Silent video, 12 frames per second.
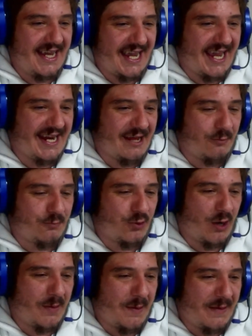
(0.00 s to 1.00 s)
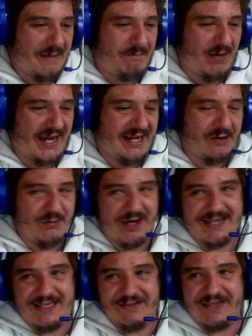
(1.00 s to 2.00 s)
And they'll probably play the
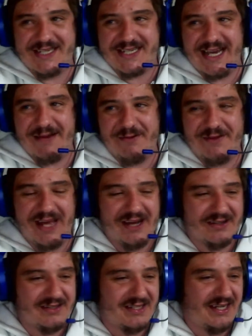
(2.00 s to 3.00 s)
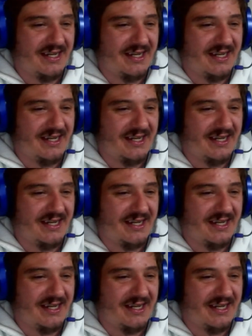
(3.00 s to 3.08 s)
rest of this game without,